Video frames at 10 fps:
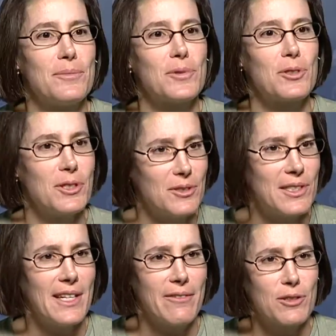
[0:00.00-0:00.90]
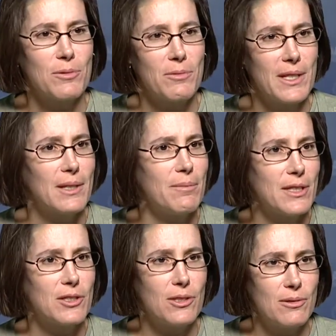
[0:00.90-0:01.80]
So at UC Davis, when we
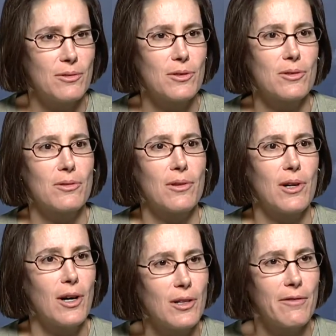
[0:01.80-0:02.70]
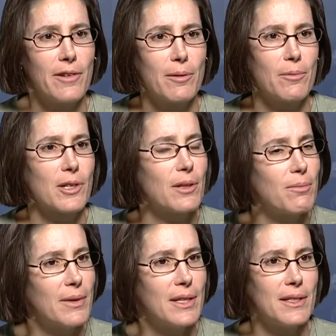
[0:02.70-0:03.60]
admit students, all of them were
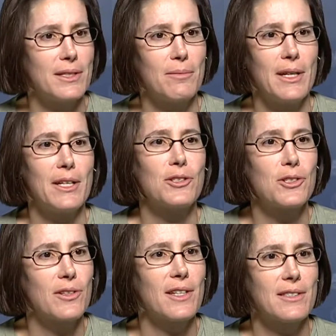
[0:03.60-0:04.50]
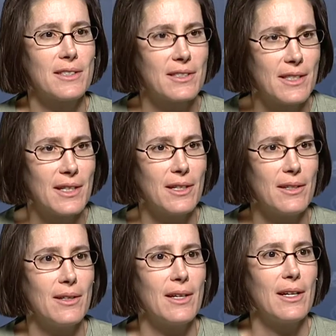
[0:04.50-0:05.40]
committed to making sure they
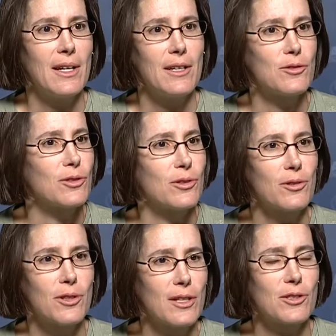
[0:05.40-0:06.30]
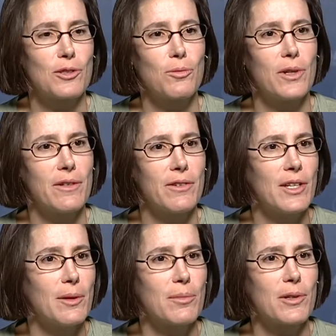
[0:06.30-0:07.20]
succeed. And so you're not just one of a
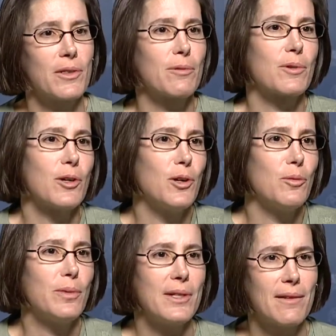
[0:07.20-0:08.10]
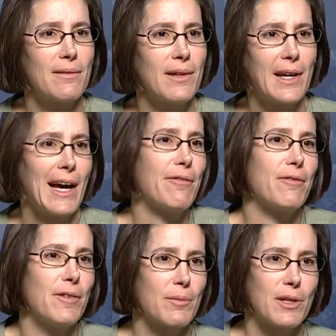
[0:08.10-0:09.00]
number that we're hoping half
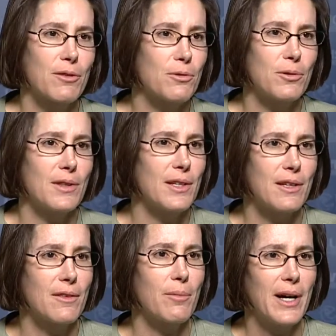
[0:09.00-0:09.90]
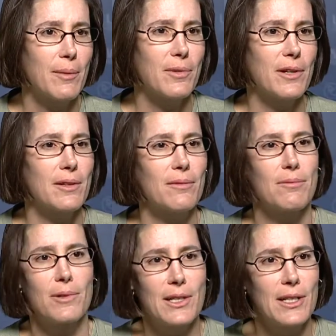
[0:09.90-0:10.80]
of them get through at the end of the pipeline.
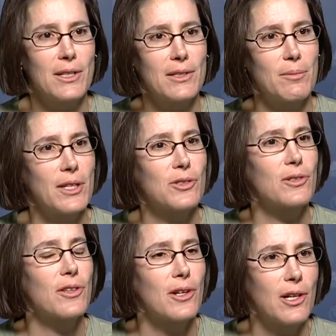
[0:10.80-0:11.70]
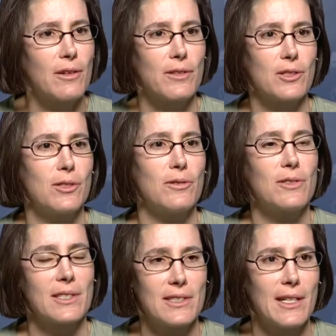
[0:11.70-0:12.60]
We're here to make sure that all of our
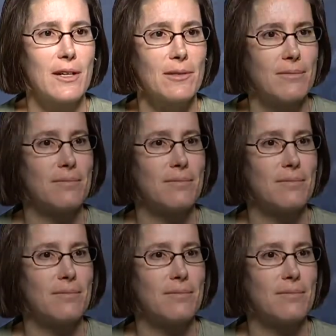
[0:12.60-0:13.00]
students excel.